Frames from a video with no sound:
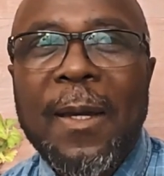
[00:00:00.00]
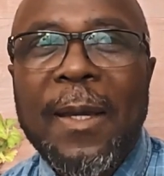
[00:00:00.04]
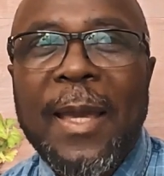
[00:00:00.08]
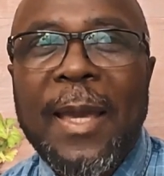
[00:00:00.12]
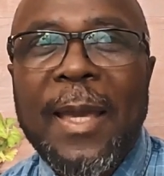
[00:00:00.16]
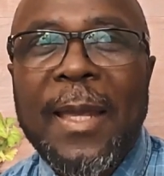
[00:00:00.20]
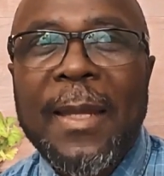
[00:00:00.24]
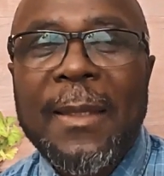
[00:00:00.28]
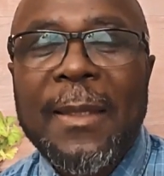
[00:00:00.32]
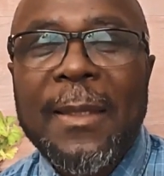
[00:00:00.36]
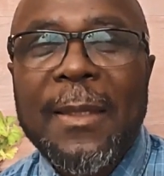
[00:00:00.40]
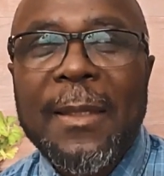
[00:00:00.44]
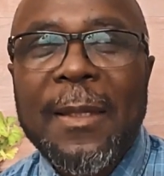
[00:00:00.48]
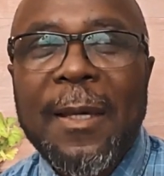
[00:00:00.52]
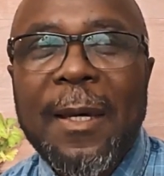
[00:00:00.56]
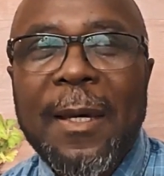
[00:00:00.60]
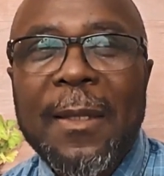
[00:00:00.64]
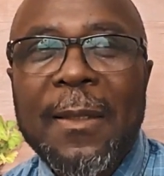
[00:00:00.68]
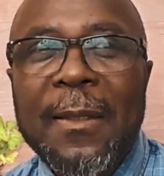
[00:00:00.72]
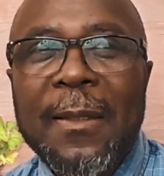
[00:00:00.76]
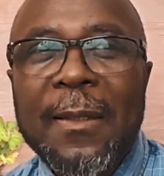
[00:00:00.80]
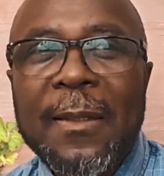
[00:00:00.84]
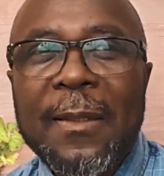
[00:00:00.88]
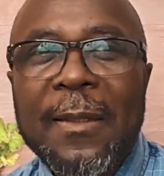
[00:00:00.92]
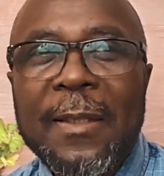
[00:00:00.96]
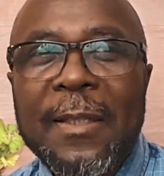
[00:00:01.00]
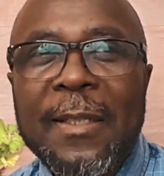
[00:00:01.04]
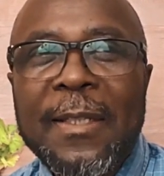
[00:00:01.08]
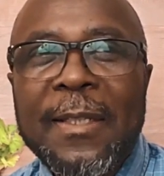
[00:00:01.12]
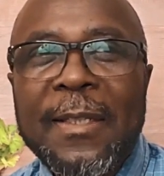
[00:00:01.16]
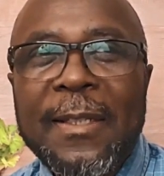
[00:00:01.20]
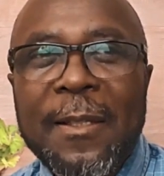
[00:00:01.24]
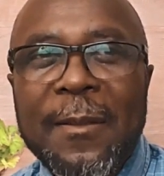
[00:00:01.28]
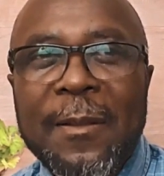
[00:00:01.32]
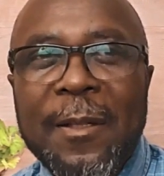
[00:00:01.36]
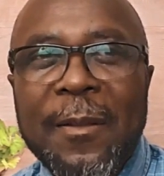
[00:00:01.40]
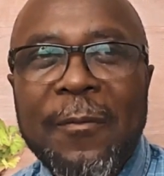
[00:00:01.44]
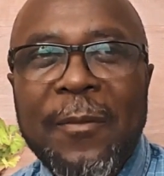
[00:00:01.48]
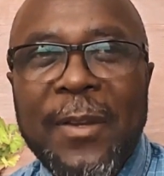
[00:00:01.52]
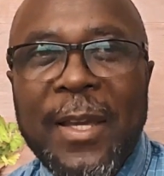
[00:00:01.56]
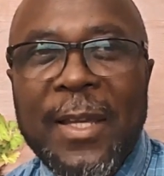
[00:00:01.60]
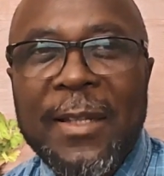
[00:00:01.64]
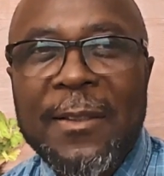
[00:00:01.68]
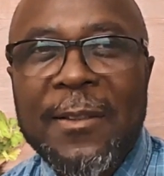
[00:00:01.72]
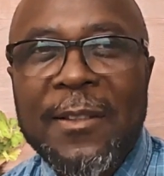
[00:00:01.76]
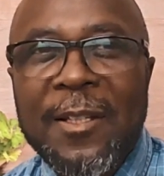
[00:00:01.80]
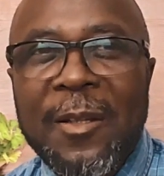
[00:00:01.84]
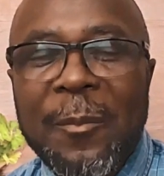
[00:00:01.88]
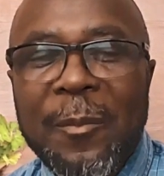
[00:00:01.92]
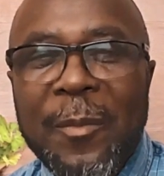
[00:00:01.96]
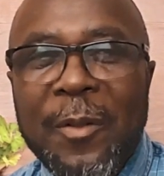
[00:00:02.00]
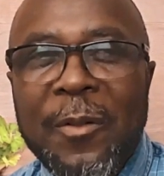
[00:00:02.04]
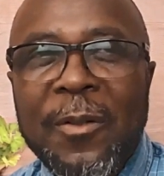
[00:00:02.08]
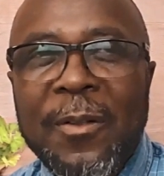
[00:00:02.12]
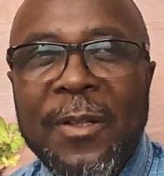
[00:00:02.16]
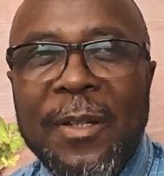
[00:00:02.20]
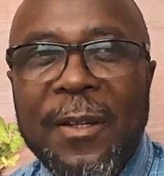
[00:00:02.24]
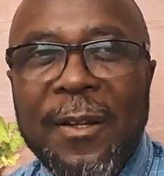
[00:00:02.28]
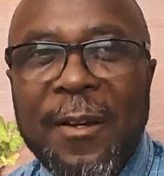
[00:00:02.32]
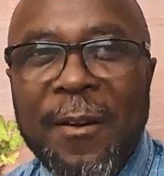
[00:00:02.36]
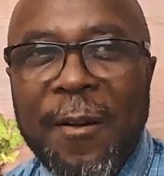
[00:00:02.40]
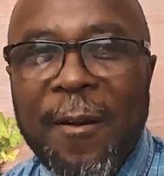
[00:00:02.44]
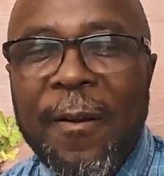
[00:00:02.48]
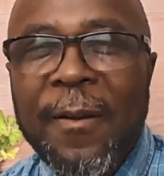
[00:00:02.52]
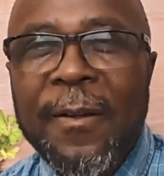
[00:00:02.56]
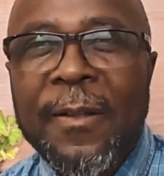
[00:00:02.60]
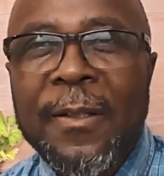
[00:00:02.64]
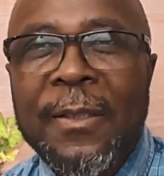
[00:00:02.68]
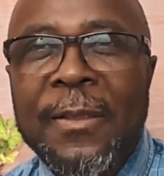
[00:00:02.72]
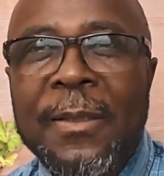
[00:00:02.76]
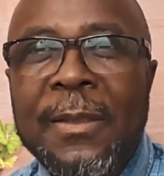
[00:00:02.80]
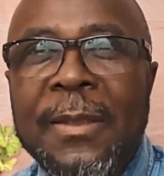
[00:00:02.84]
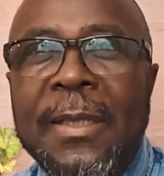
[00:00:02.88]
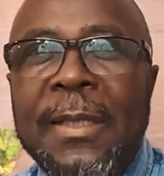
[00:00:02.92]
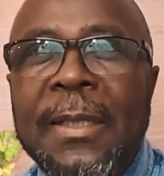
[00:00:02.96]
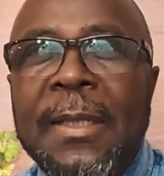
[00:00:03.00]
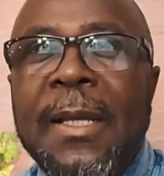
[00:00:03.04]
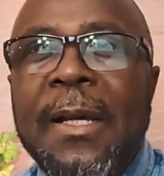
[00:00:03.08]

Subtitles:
at Lily of the Valley Community Garden